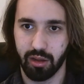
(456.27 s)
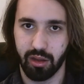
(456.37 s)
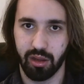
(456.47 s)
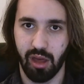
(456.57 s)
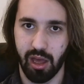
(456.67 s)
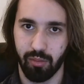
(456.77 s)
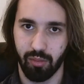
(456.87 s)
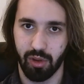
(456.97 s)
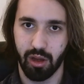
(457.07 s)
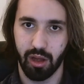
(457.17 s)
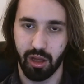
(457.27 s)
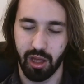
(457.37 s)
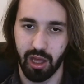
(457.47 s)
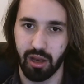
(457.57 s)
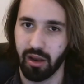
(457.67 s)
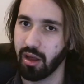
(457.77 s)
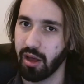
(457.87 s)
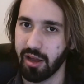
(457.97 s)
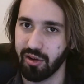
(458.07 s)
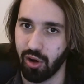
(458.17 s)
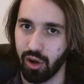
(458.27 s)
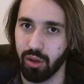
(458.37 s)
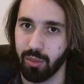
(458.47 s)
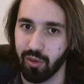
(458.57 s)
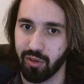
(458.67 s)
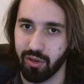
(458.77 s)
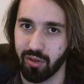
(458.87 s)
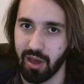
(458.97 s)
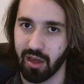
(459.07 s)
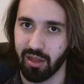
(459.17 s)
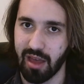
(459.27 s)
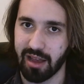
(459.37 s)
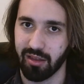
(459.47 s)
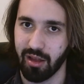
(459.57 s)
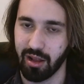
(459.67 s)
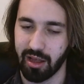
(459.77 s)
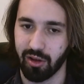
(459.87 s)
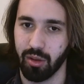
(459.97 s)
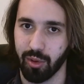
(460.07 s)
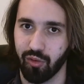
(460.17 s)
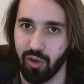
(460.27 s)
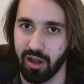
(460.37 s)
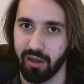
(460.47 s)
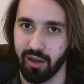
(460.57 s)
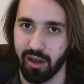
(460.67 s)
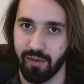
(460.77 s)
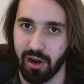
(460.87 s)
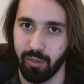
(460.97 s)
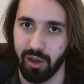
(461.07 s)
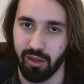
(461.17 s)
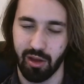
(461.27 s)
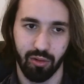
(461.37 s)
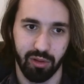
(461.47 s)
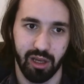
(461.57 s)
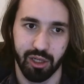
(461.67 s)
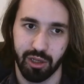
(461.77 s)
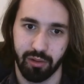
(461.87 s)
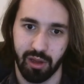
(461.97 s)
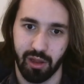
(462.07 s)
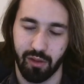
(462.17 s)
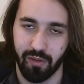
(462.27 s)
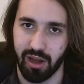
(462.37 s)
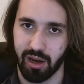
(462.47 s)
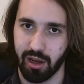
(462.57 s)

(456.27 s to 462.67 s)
game in an almost realistic environment. The only issue is that